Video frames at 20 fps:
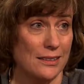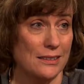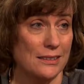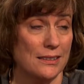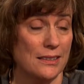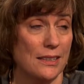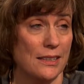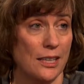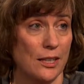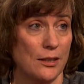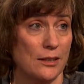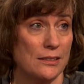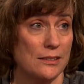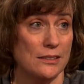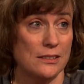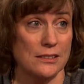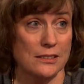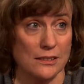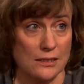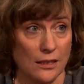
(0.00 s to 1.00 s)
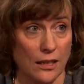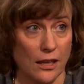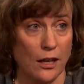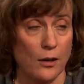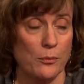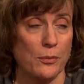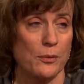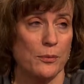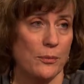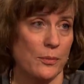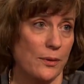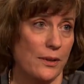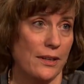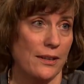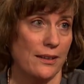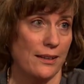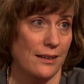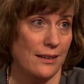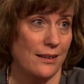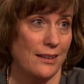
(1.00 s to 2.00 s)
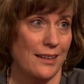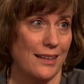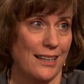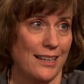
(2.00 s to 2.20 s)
is that they stop breathing,